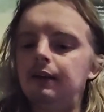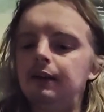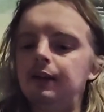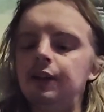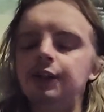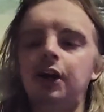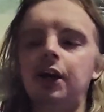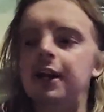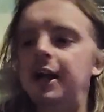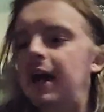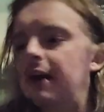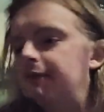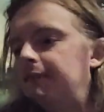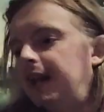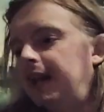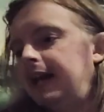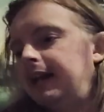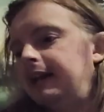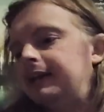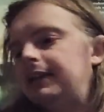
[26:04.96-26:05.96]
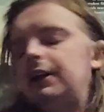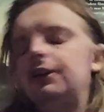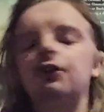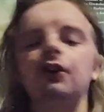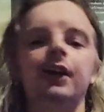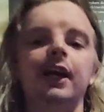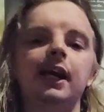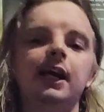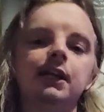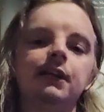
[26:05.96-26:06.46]
They don't have that. They're
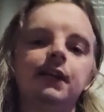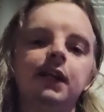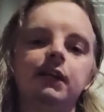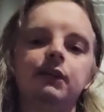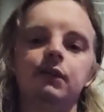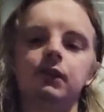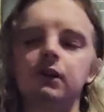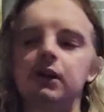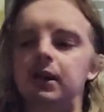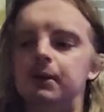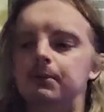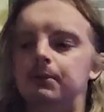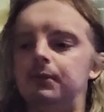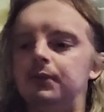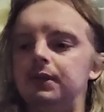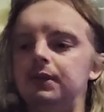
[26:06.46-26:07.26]
not ahead of their time.